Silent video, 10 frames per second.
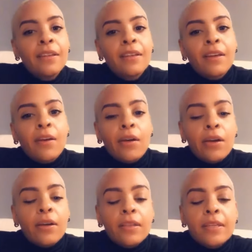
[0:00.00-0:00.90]
all
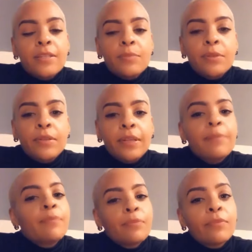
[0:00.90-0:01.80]
things beauty
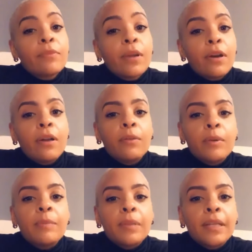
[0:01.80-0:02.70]
all in one
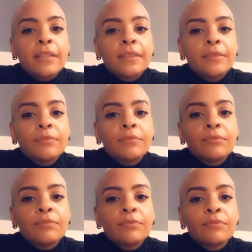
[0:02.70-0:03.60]
place.
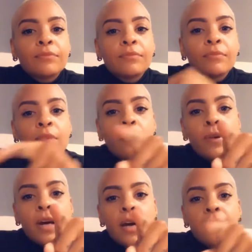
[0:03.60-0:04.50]
We'll
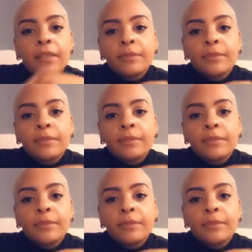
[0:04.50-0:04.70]
holla.